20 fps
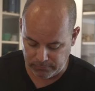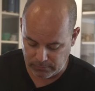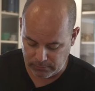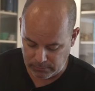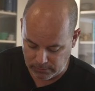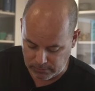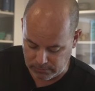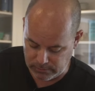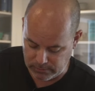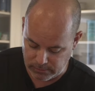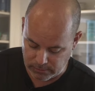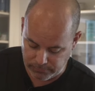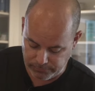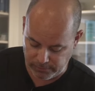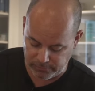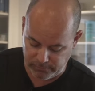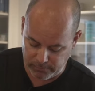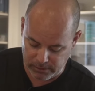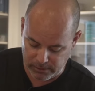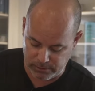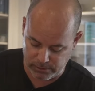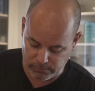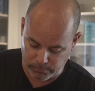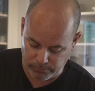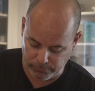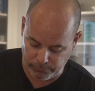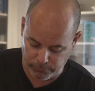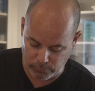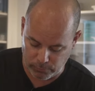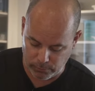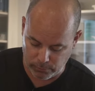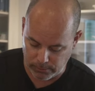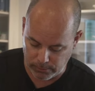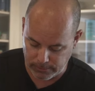all the other stuff I've mentioned before.